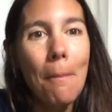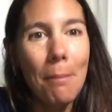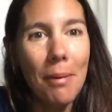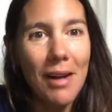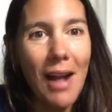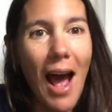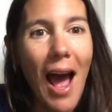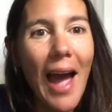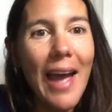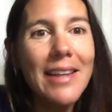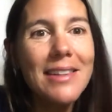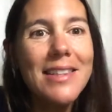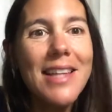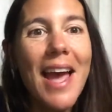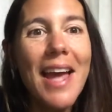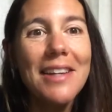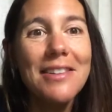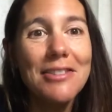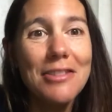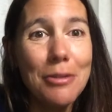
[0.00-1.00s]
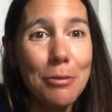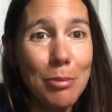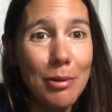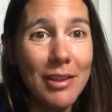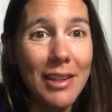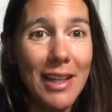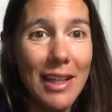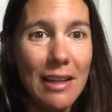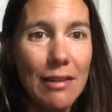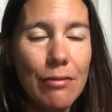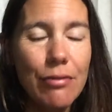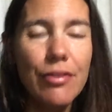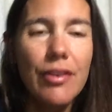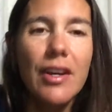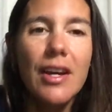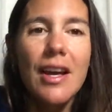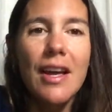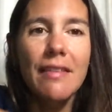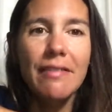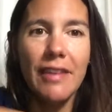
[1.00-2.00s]
But I tend to believe
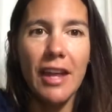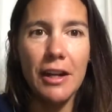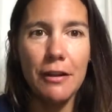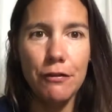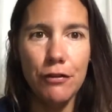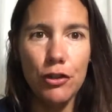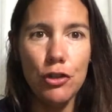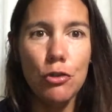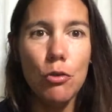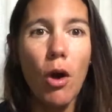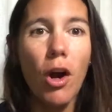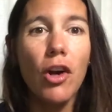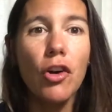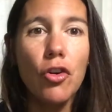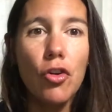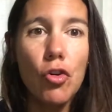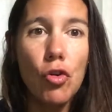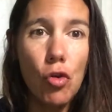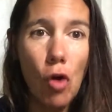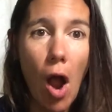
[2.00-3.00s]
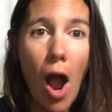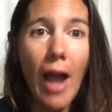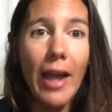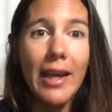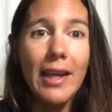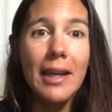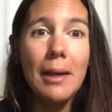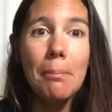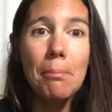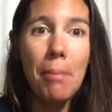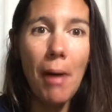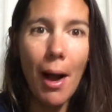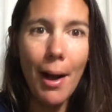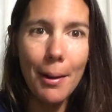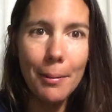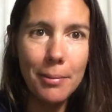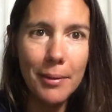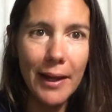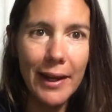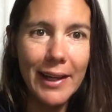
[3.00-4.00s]
that if you are crying in
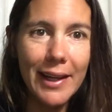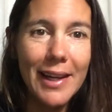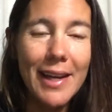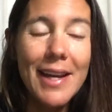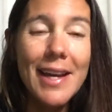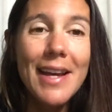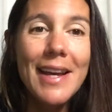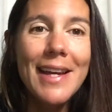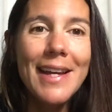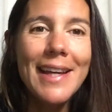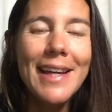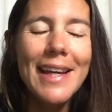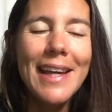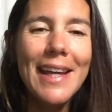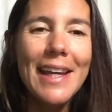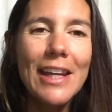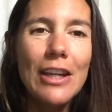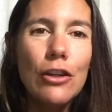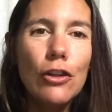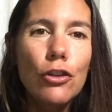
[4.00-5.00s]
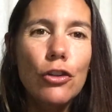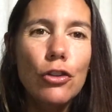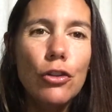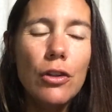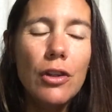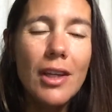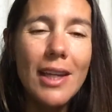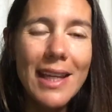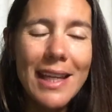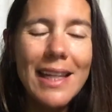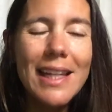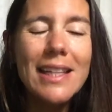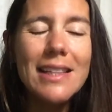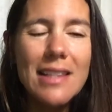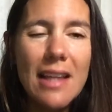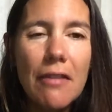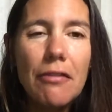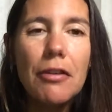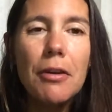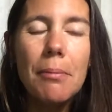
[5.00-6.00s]
public, it
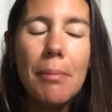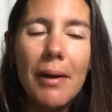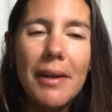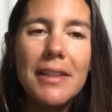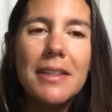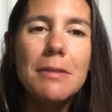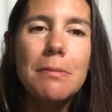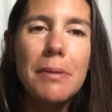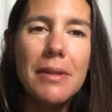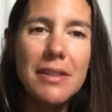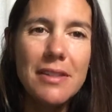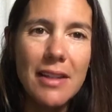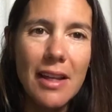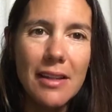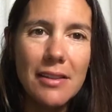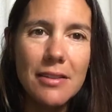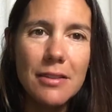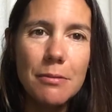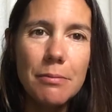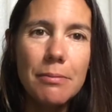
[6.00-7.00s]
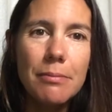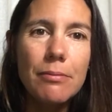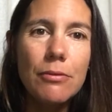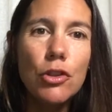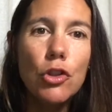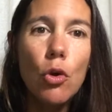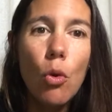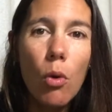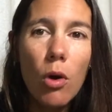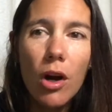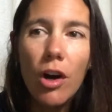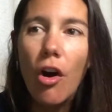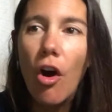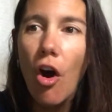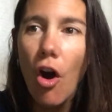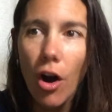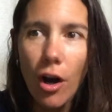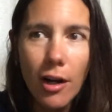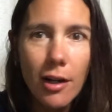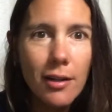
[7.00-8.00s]
is everybody's business. Your
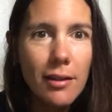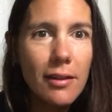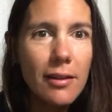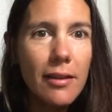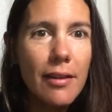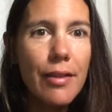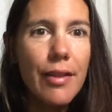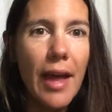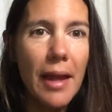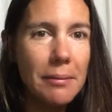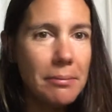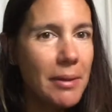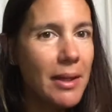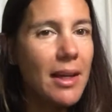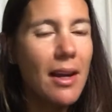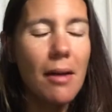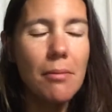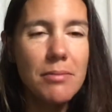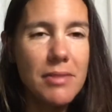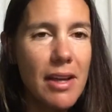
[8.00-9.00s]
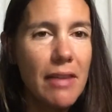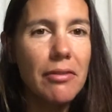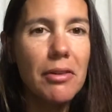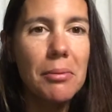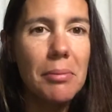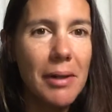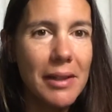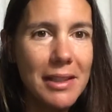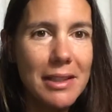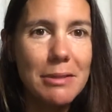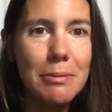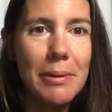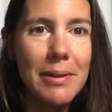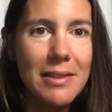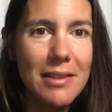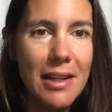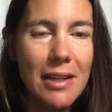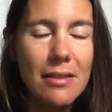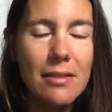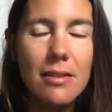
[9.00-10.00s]
heart then becomes everybody's
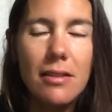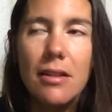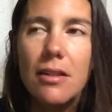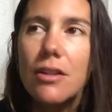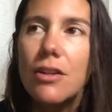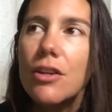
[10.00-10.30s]
business.